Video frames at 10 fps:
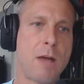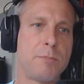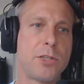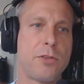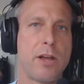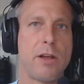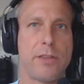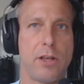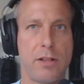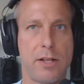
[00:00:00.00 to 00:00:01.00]
So
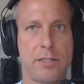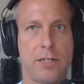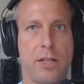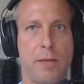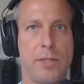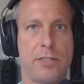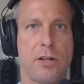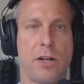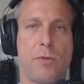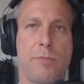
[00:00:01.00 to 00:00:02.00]
they'll initially be
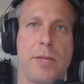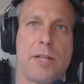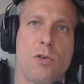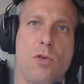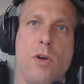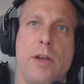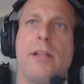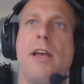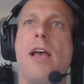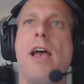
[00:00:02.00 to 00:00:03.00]
starting with Bitcoin,